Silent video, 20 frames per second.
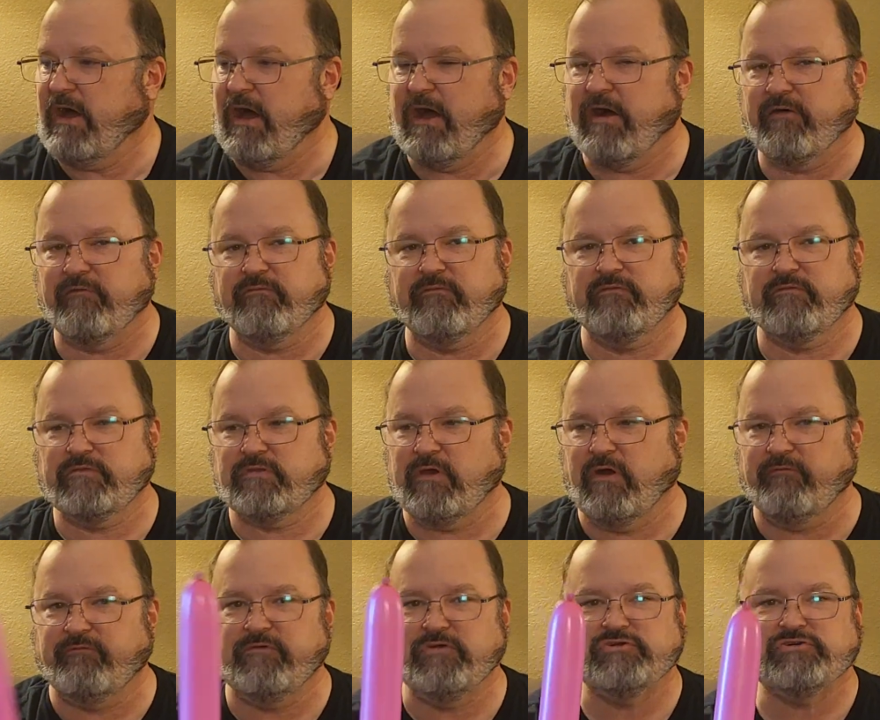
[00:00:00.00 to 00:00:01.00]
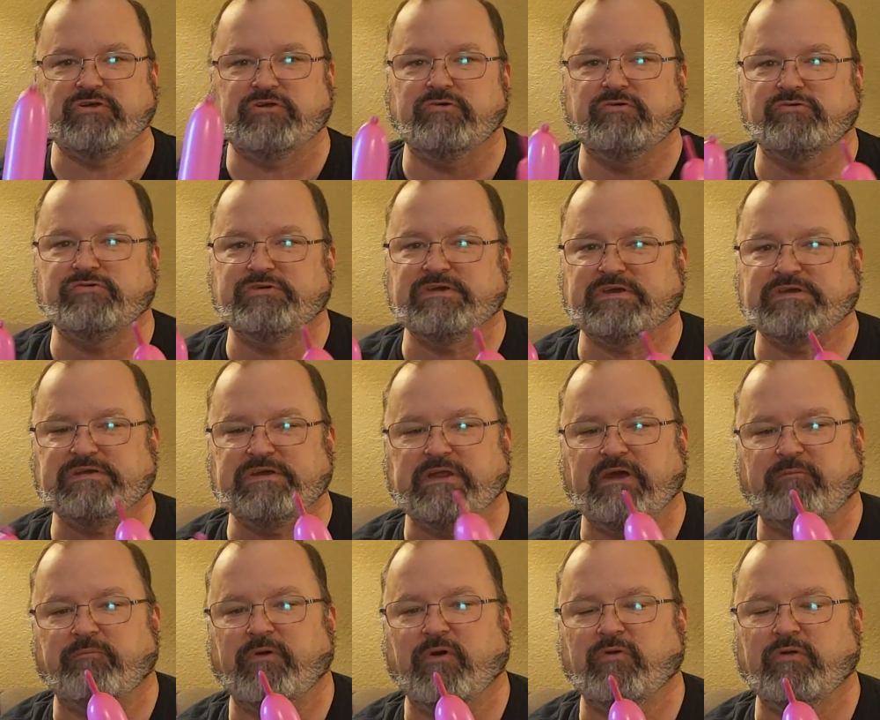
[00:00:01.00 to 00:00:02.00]
A fuchsia 260. And
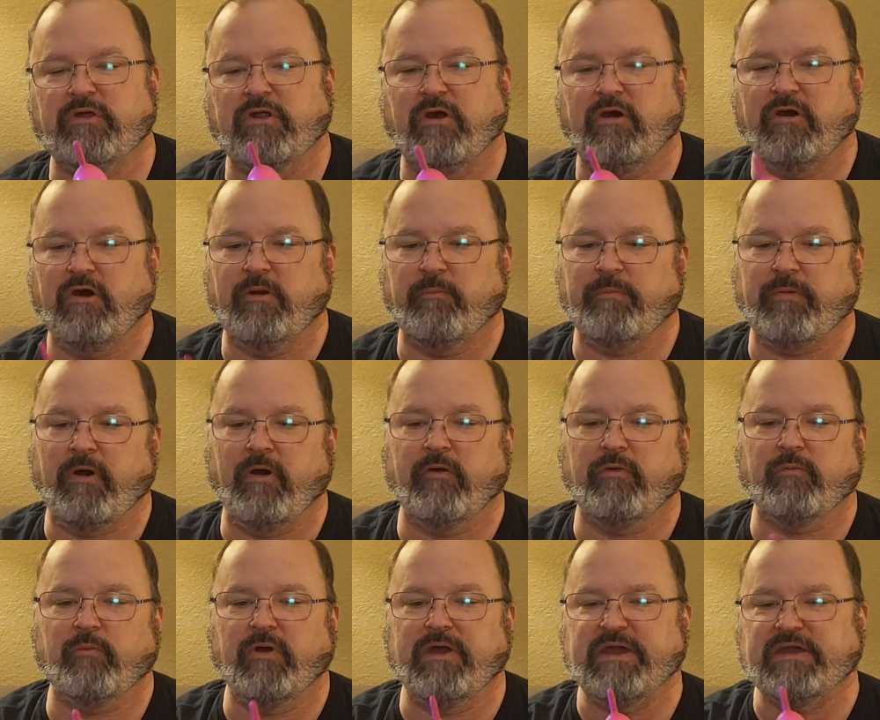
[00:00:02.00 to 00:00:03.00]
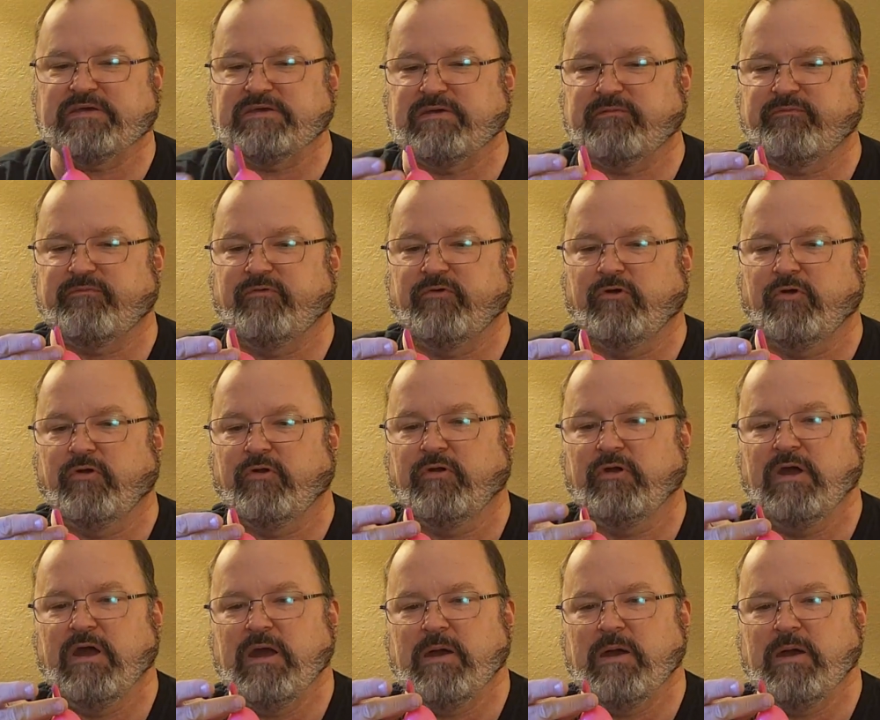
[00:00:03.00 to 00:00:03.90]
I've blown it up all the way except for